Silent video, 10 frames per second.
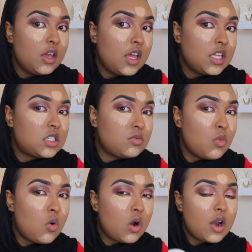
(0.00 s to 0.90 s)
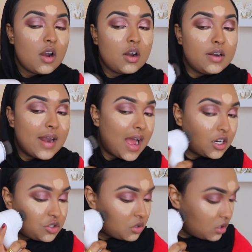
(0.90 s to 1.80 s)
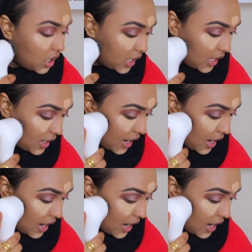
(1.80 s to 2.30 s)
it's more natural looking.